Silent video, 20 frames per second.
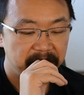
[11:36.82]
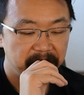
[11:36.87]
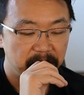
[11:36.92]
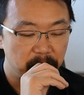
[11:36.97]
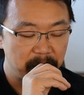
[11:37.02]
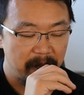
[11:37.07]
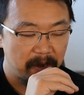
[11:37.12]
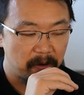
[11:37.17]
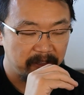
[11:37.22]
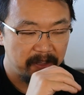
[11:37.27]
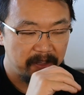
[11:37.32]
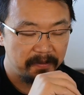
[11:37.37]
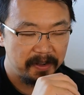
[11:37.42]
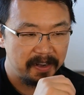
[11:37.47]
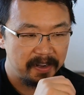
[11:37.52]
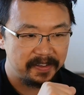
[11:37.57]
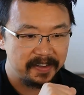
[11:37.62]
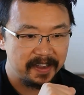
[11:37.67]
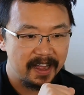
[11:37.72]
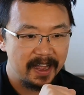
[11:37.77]
we are
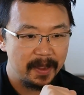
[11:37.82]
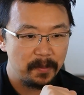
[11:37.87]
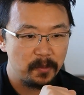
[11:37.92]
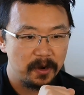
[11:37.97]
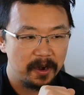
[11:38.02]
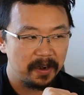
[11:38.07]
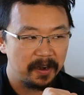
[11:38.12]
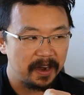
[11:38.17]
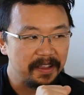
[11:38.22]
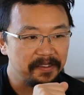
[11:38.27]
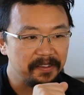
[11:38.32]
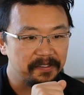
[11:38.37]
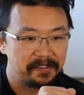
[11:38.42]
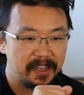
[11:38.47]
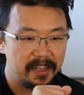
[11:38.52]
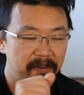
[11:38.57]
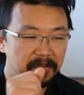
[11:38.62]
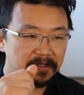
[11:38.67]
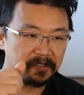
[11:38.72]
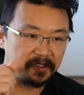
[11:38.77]
living in a time where
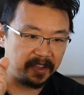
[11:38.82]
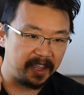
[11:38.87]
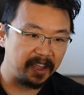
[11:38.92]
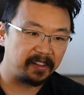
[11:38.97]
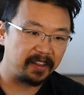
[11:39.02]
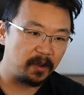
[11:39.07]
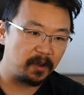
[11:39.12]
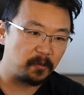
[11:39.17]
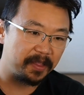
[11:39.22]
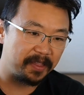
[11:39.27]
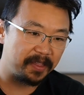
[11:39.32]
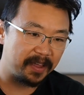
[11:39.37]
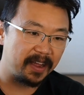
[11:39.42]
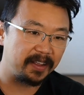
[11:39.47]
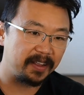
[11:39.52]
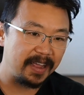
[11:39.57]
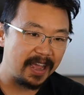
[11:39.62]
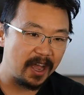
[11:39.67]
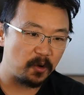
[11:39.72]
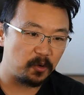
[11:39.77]
instead of scaling with
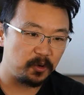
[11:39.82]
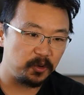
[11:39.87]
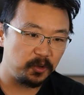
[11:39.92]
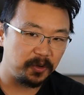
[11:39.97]
headcount,